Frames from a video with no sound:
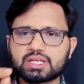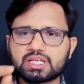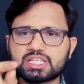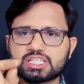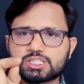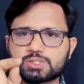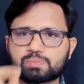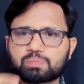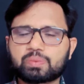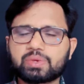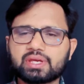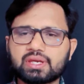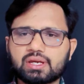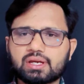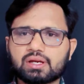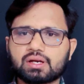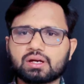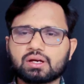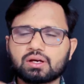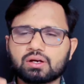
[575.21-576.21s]
Speak
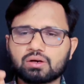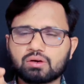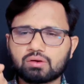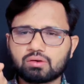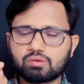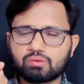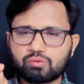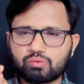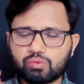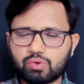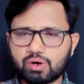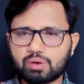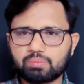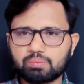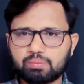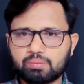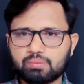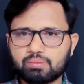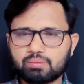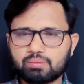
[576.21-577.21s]
verb.